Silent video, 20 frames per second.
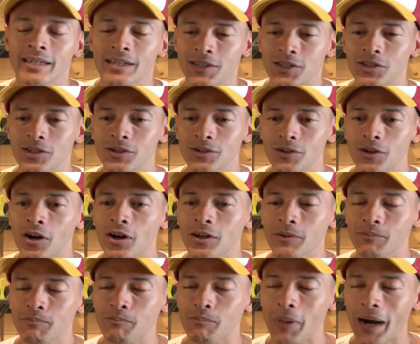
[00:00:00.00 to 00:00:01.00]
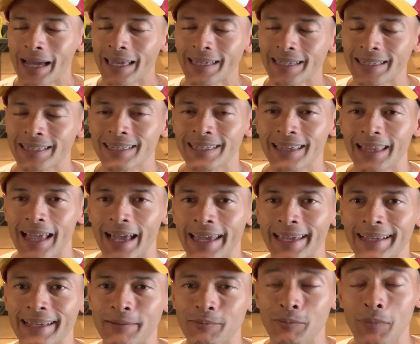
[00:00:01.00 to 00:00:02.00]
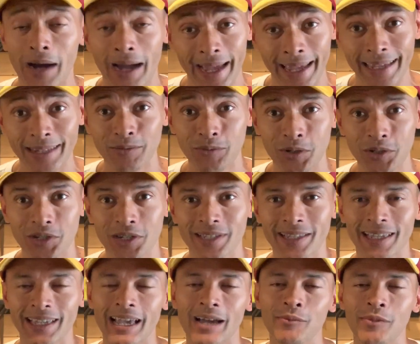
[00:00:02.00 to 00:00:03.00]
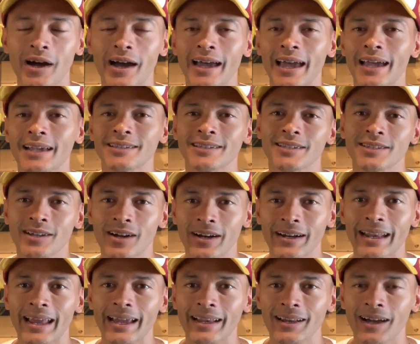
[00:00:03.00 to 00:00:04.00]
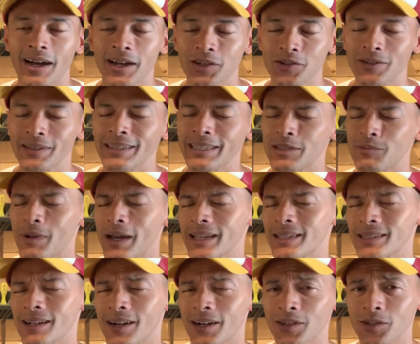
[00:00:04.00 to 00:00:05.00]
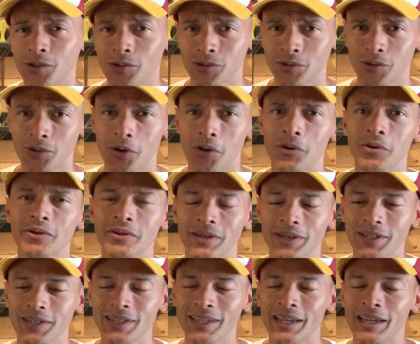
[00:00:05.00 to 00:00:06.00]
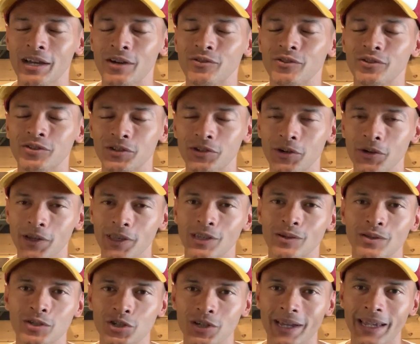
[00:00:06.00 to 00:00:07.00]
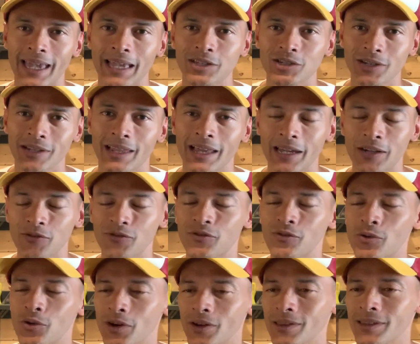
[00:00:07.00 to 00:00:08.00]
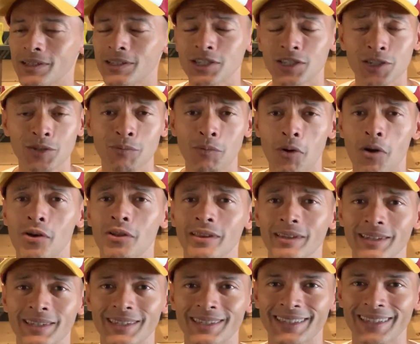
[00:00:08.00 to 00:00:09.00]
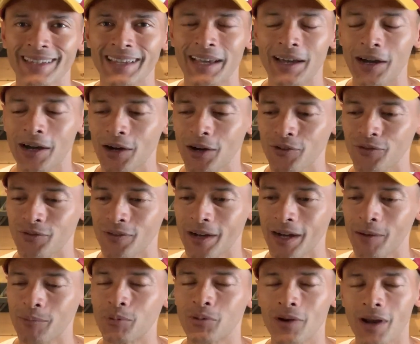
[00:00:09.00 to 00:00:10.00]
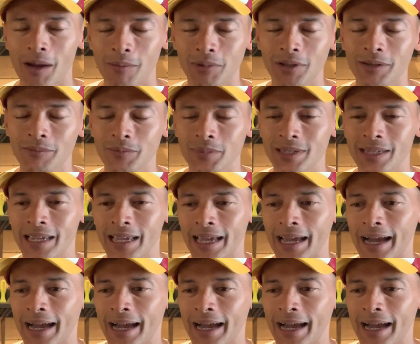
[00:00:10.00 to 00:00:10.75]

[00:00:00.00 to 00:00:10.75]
So on bikes like mine, which is the Yamaha XSR900, these bikes are notorious for throwing you a check engine light for the smallest of problems.